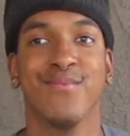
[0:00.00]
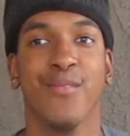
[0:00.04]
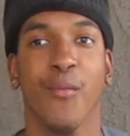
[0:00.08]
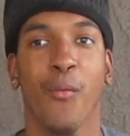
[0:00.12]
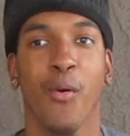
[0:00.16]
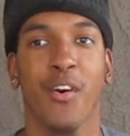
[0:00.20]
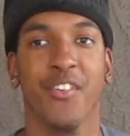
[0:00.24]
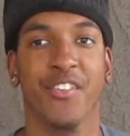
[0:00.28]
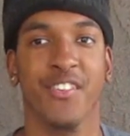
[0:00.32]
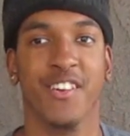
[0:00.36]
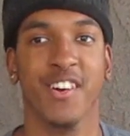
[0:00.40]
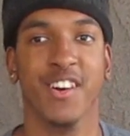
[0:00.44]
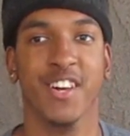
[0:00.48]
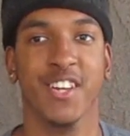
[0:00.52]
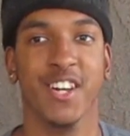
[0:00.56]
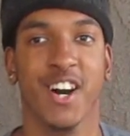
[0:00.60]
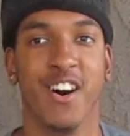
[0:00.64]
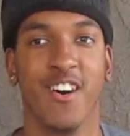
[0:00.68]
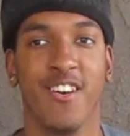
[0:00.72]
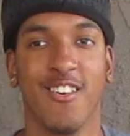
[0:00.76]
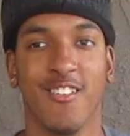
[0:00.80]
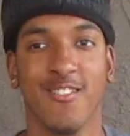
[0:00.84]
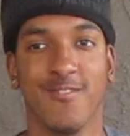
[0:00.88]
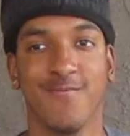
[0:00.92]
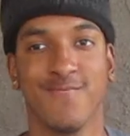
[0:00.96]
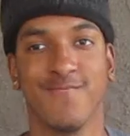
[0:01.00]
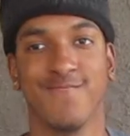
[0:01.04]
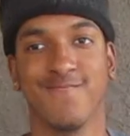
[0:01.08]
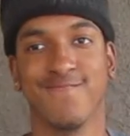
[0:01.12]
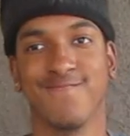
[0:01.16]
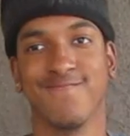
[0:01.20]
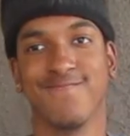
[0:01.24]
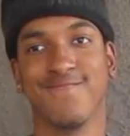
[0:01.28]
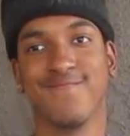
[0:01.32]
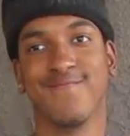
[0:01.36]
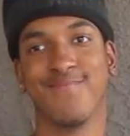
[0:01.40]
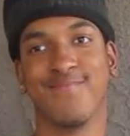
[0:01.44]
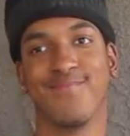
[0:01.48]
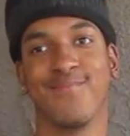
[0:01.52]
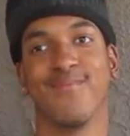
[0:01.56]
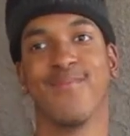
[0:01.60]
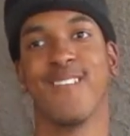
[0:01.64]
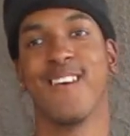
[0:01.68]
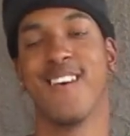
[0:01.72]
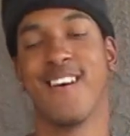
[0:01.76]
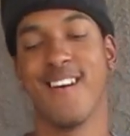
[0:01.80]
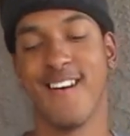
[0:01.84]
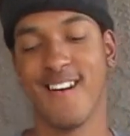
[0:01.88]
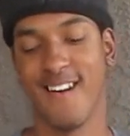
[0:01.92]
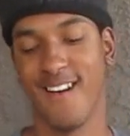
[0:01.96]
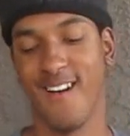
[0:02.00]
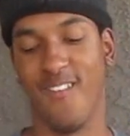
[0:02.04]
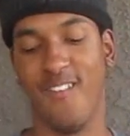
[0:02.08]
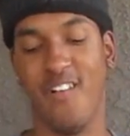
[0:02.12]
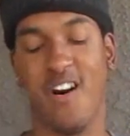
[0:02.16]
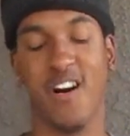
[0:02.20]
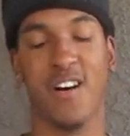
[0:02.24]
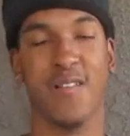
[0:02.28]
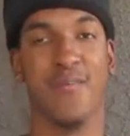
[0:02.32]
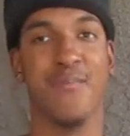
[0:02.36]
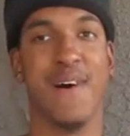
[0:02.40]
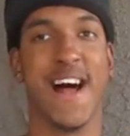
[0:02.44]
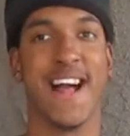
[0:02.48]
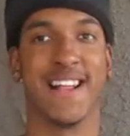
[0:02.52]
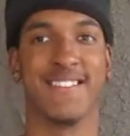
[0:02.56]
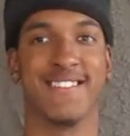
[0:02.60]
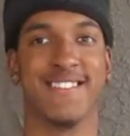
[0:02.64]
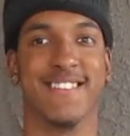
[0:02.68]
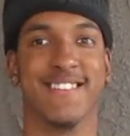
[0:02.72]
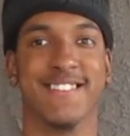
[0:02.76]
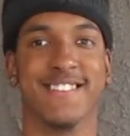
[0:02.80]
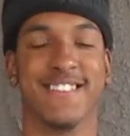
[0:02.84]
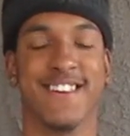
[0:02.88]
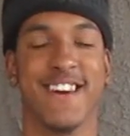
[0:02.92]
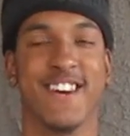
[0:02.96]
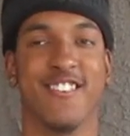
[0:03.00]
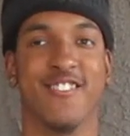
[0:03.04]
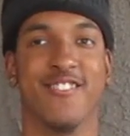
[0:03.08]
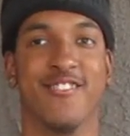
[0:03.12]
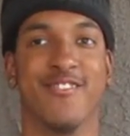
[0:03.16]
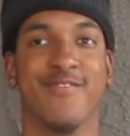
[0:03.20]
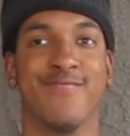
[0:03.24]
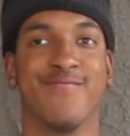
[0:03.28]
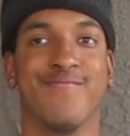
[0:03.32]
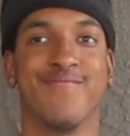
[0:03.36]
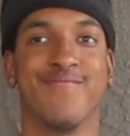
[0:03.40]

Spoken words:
What's good, y'all? Welcome back to the channel.